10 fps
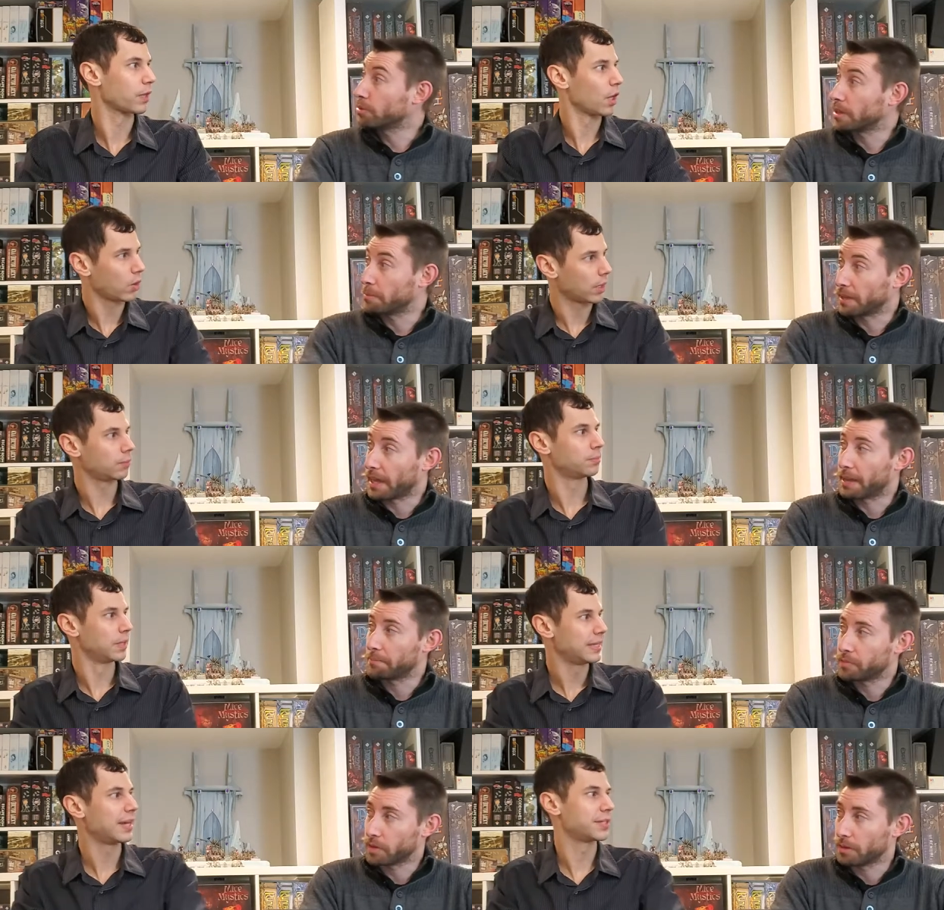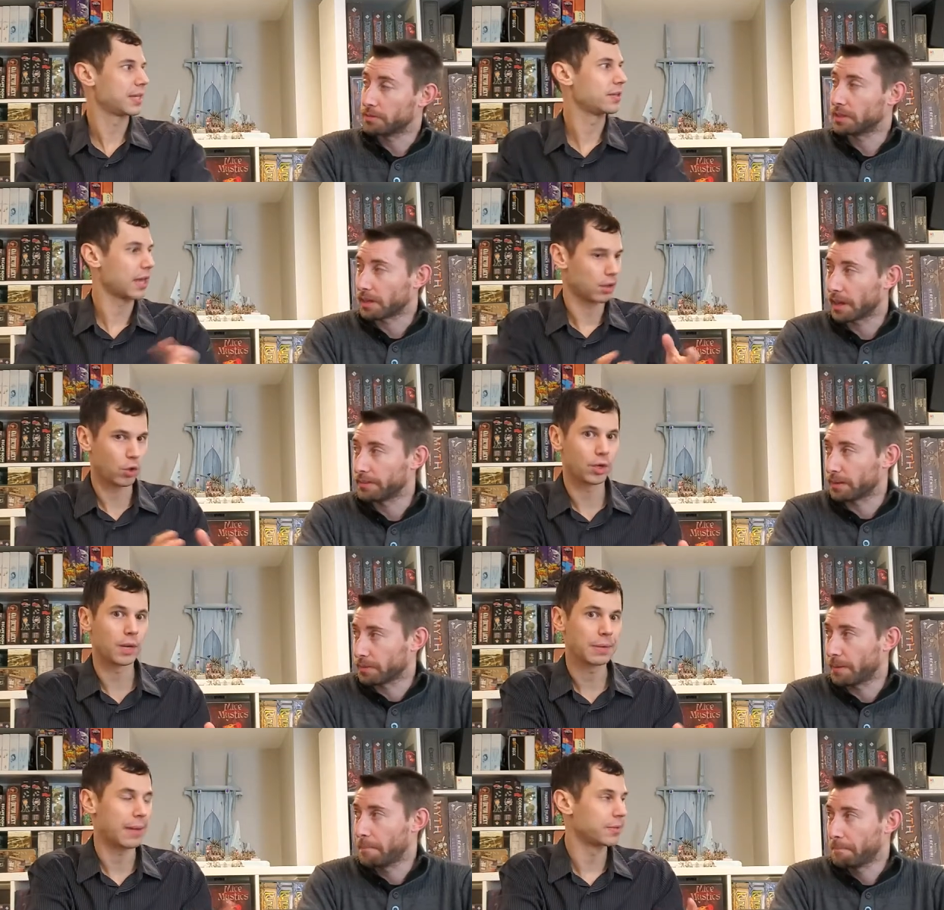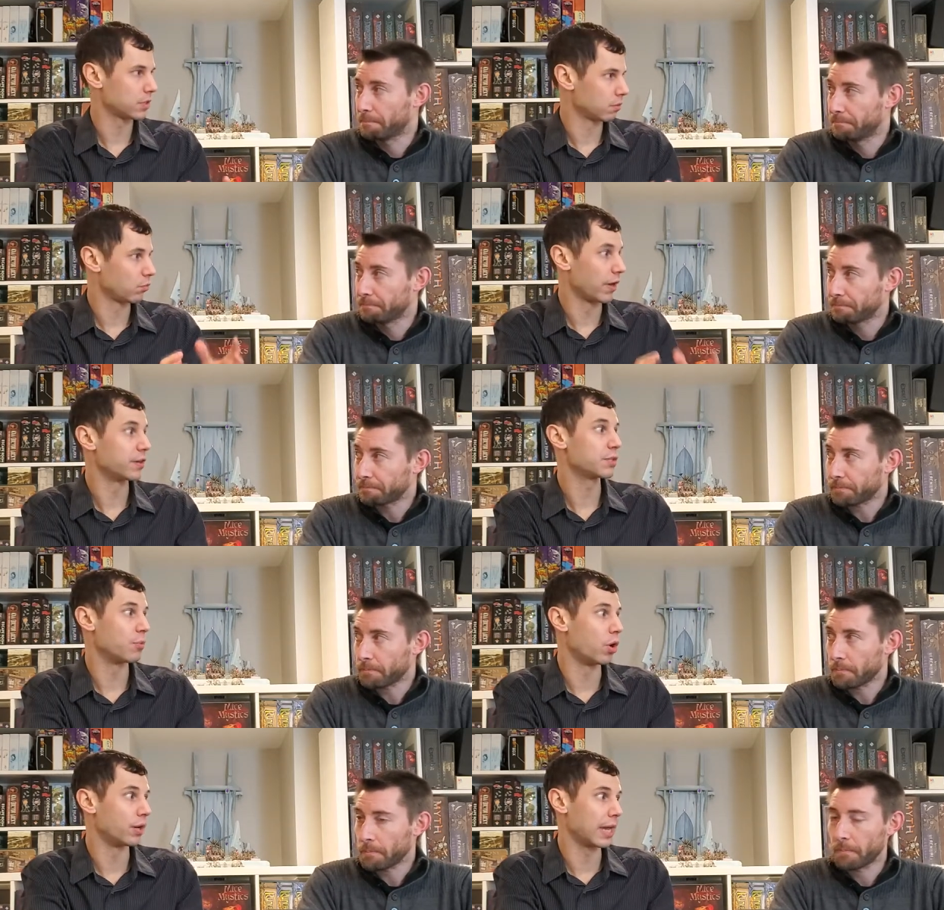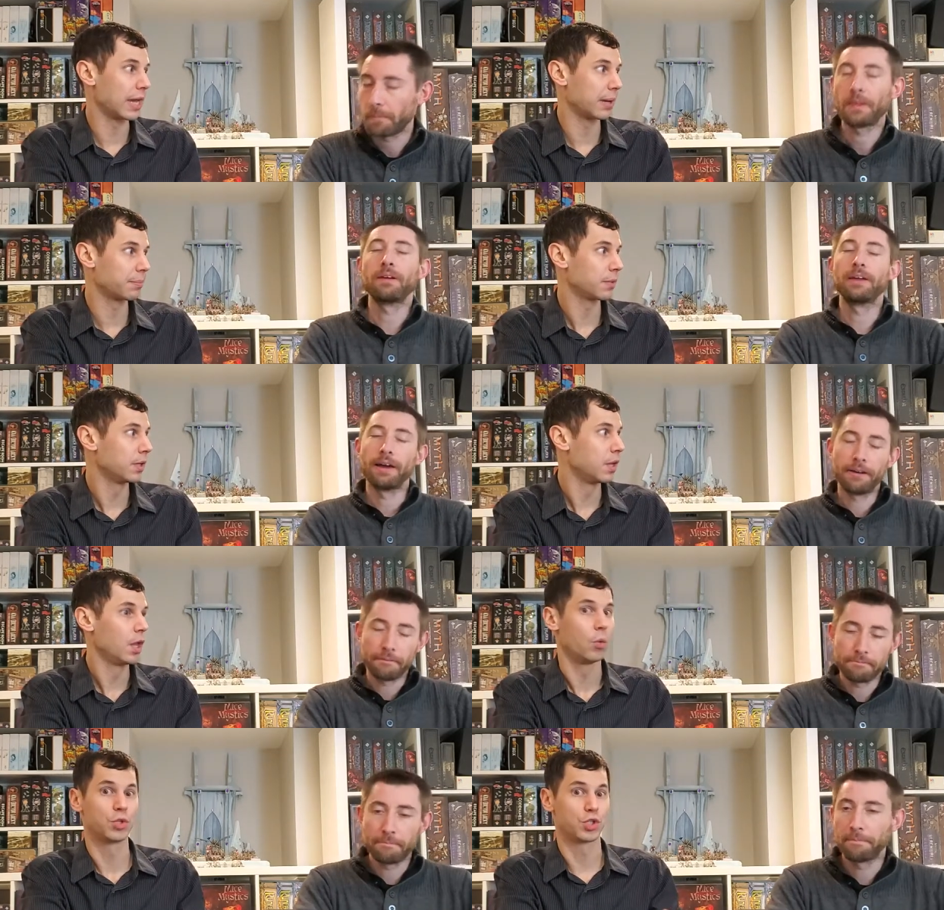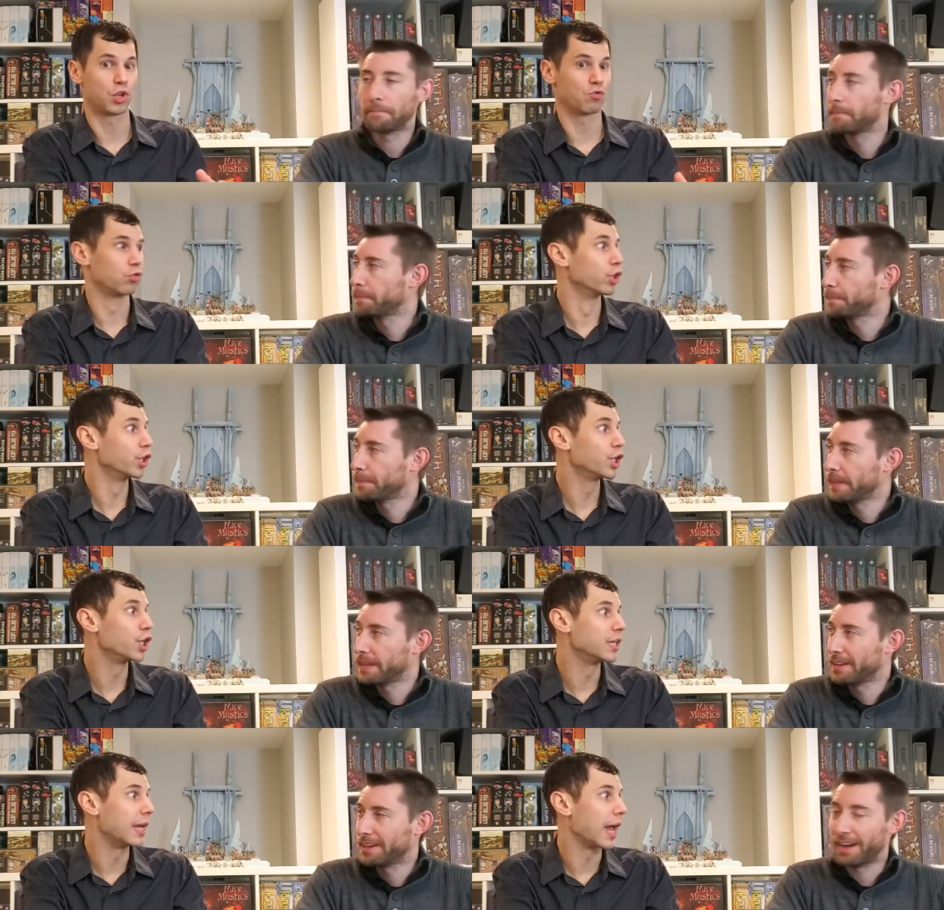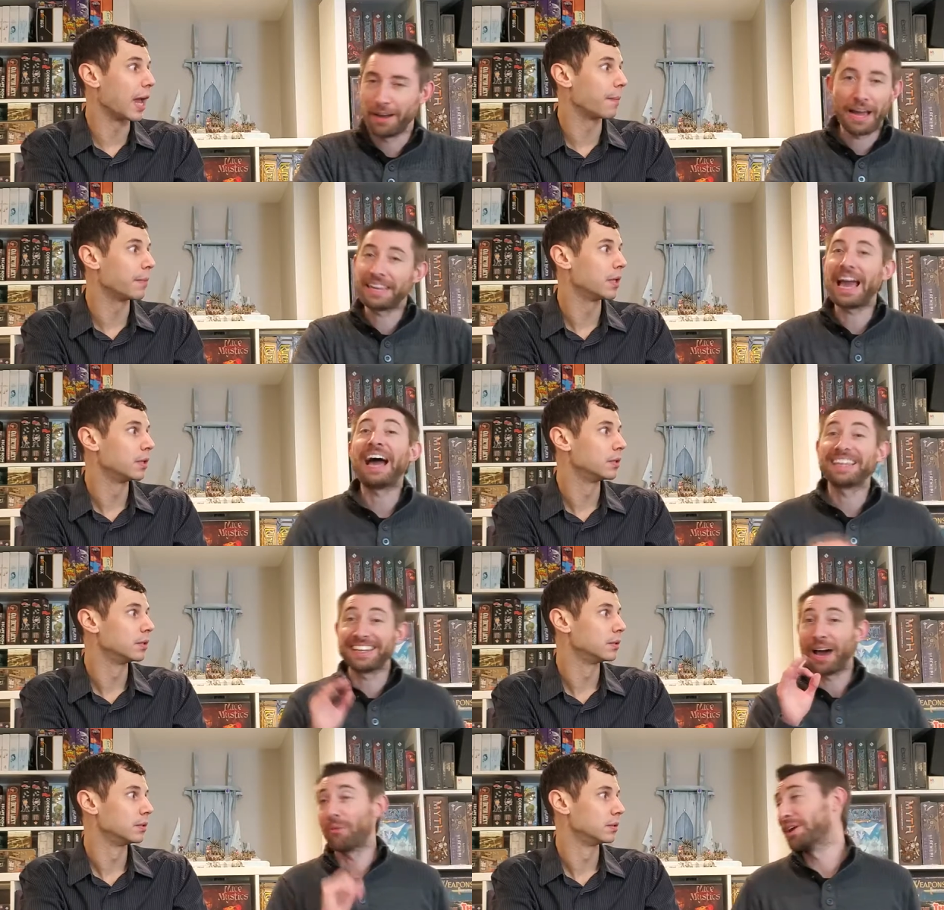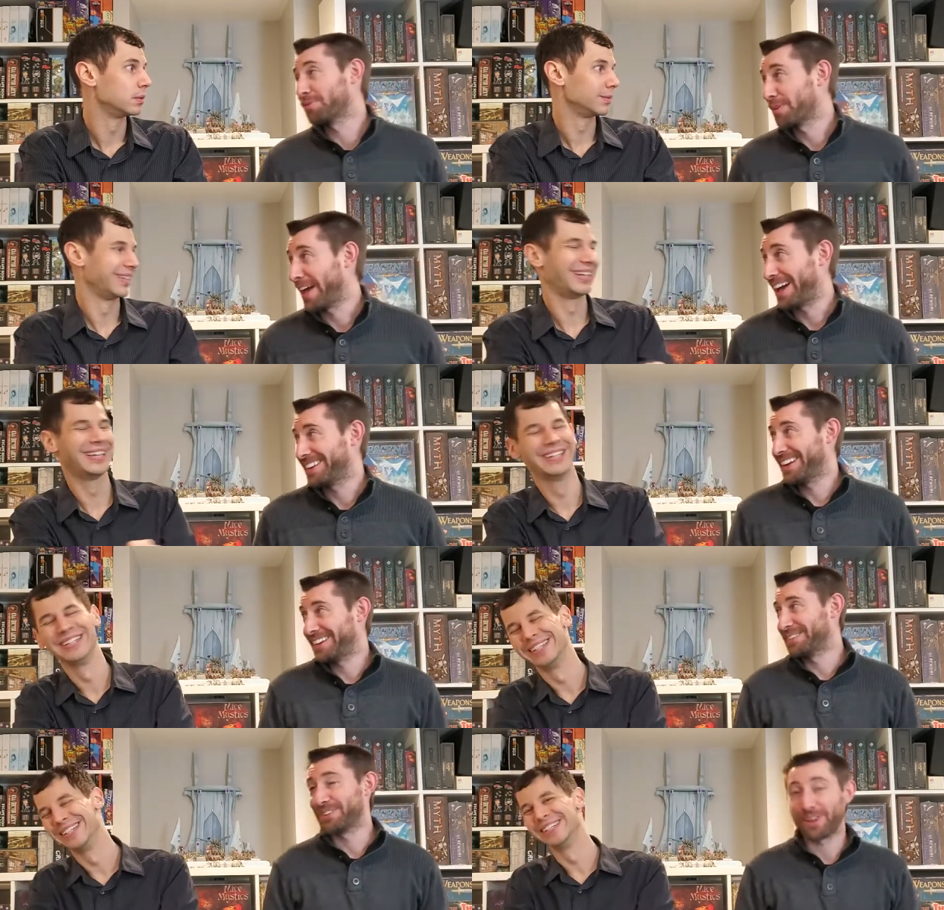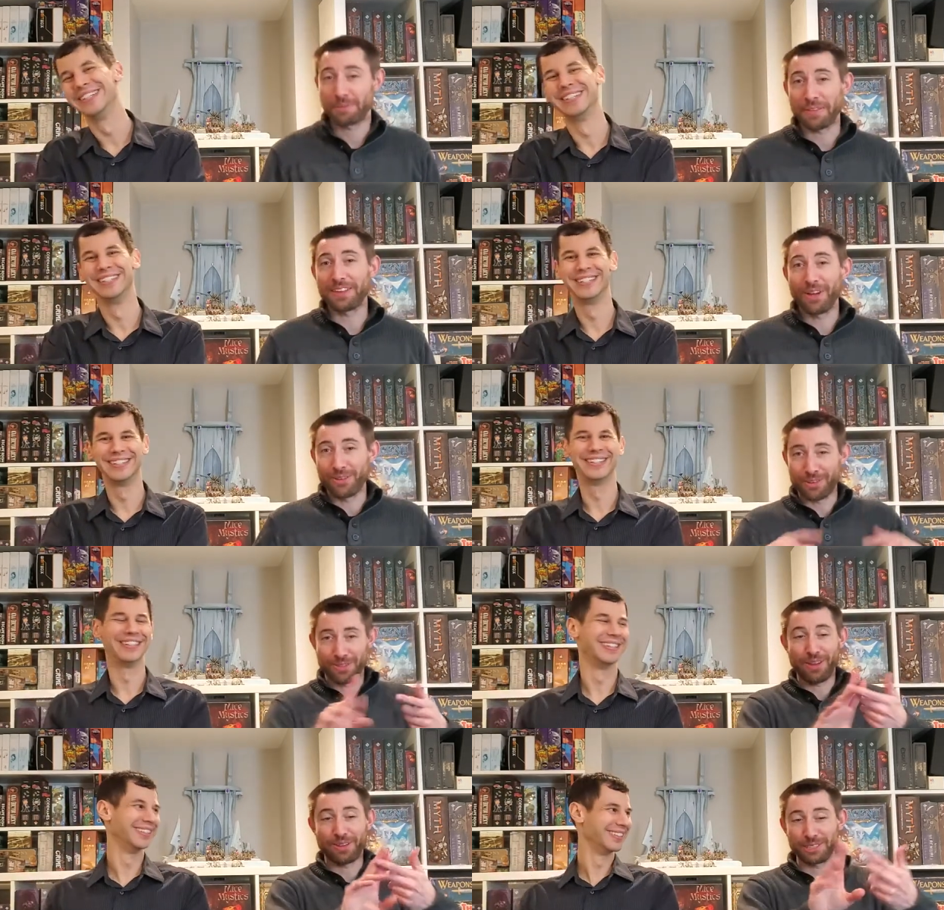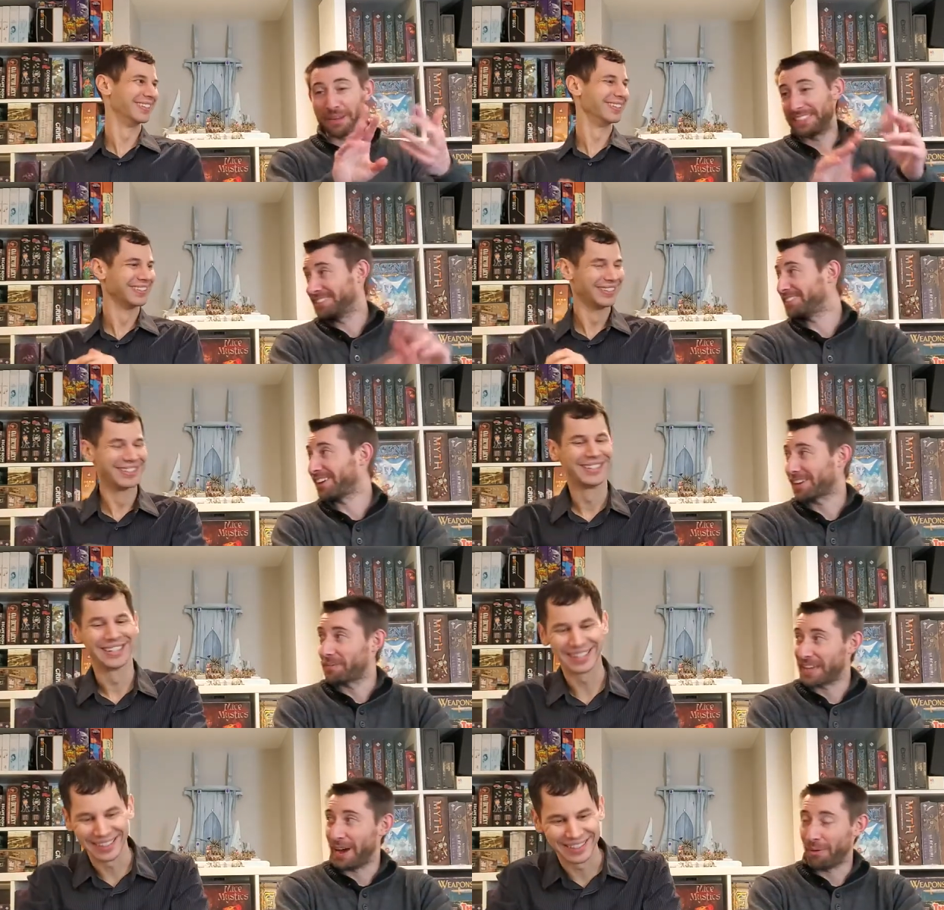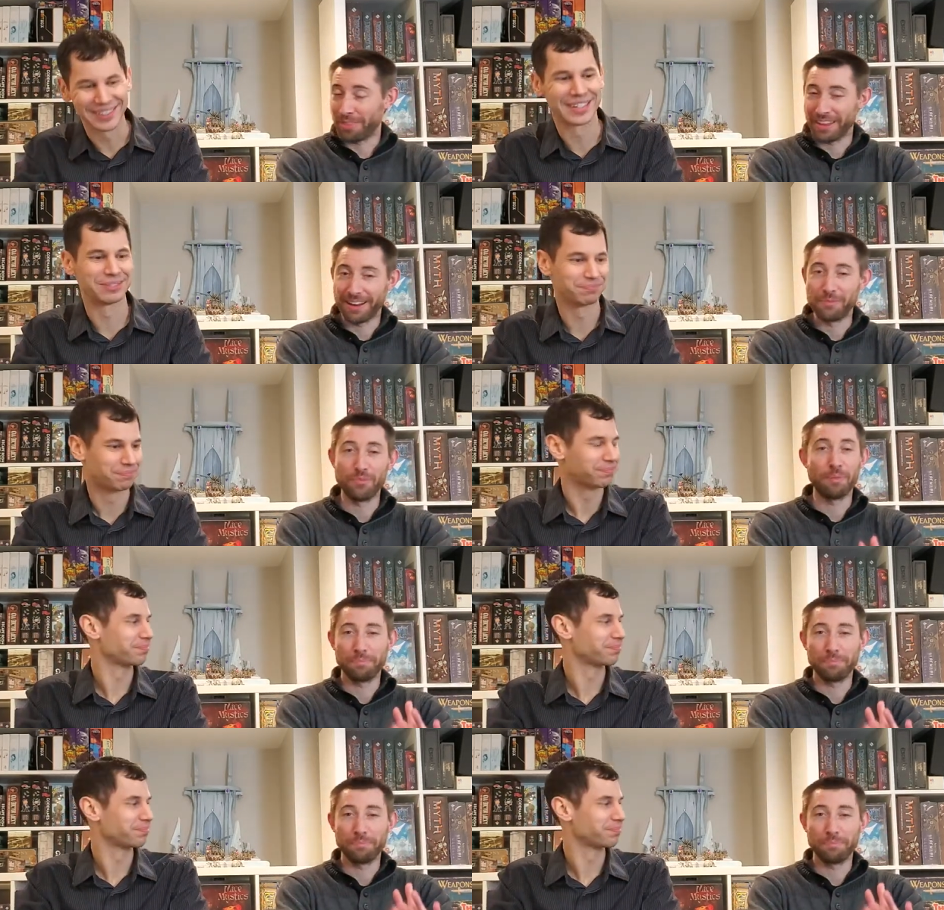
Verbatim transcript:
Speaker 1: a type of game. Yeah, because that Lawyer Up game is a very small game, which is
Speaker 2: a really good game. I cannot wait for that. We talked about the other expansions that are coming out with it. I'm